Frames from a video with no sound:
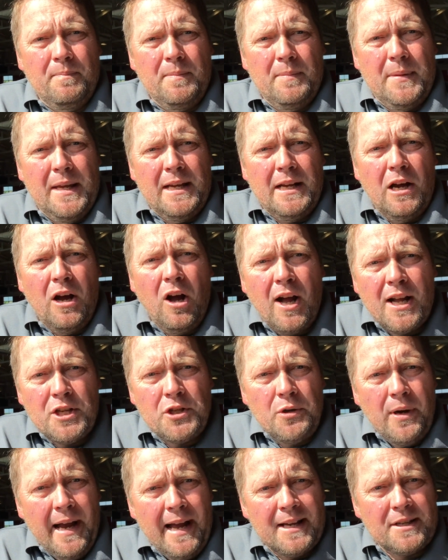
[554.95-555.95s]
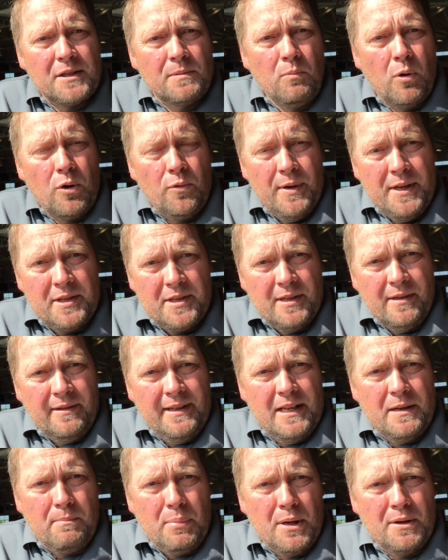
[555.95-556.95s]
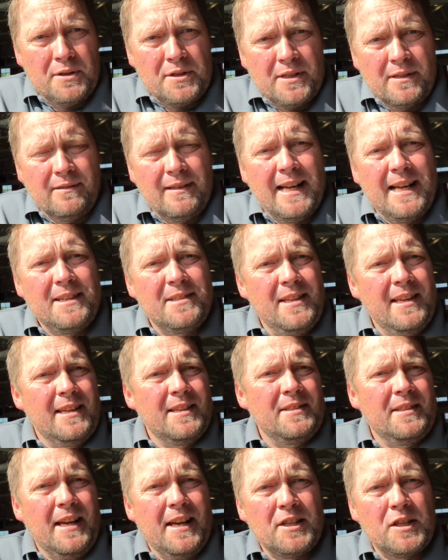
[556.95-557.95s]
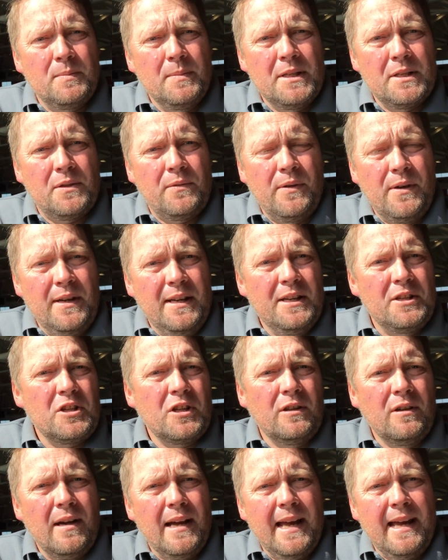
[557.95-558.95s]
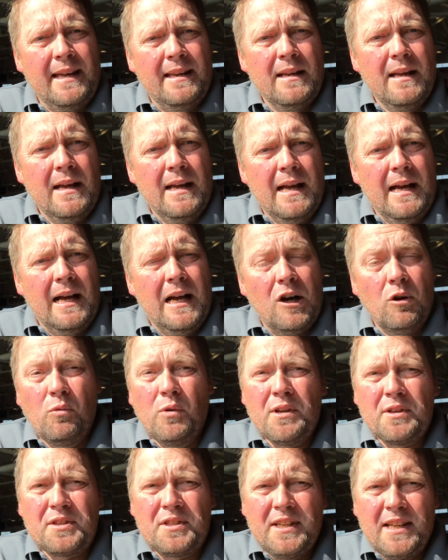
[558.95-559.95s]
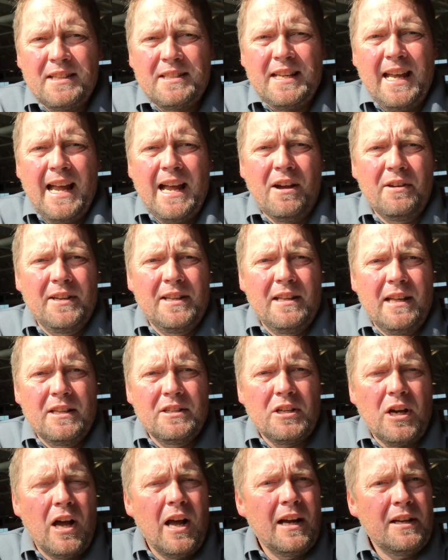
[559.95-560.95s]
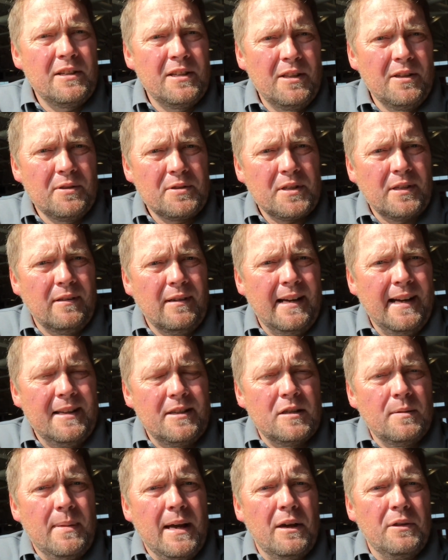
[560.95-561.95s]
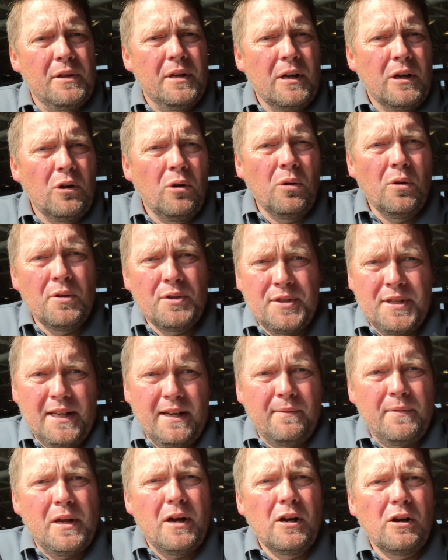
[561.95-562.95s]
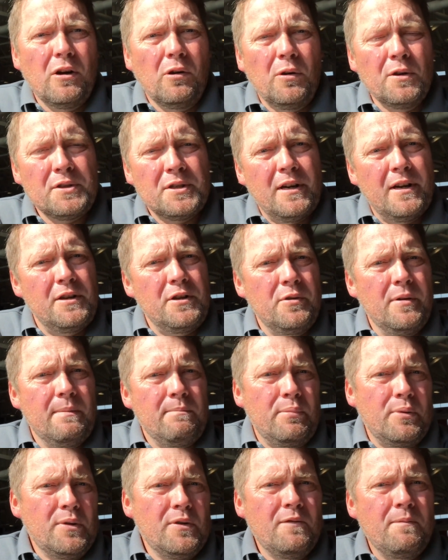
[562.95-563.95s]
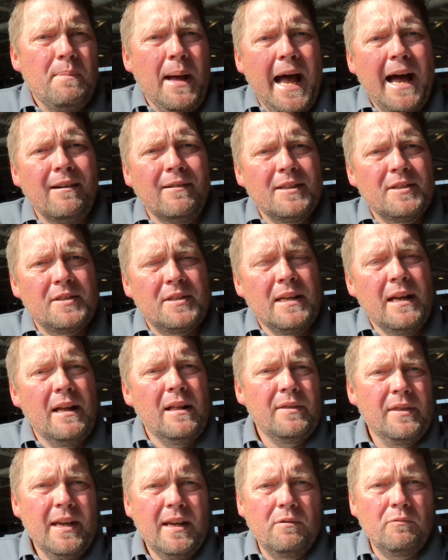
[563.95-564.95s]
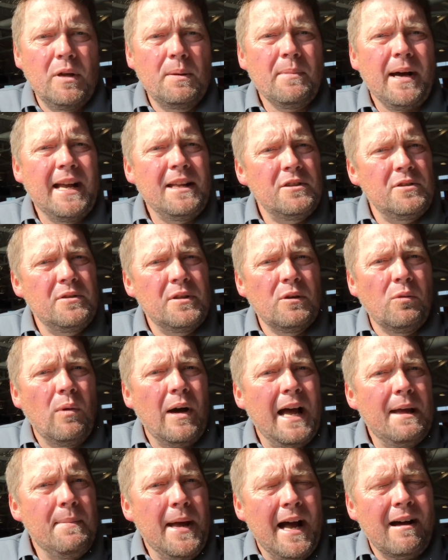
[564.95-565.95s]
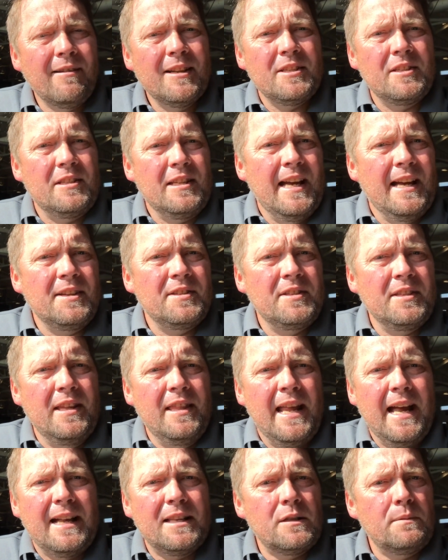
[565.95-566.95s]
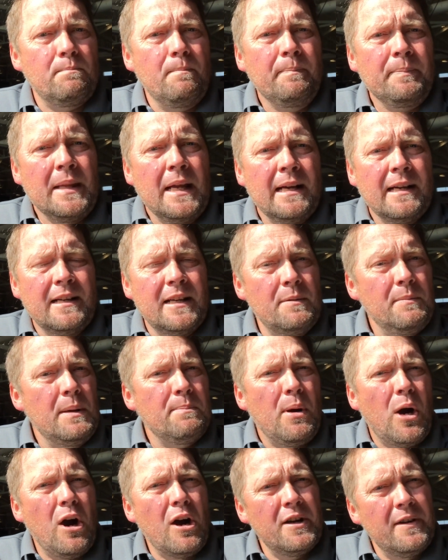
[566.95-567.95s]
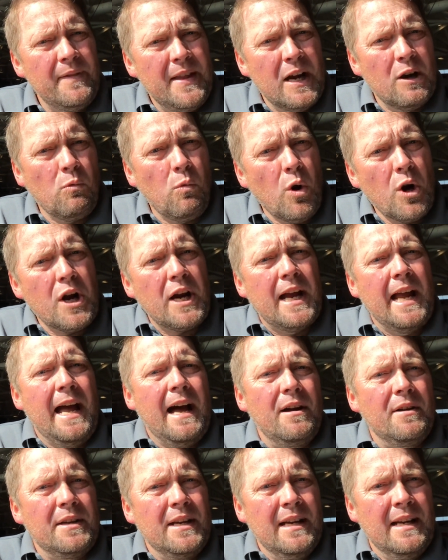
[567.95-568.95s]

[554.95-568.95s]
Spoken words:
In contrast, more recently, to personalize the assessments for each client, we'll sit down and talk to those clients about their goals. And if their goals are to improve balance, then we might do the Y balance test, and that's going to be part of their workout.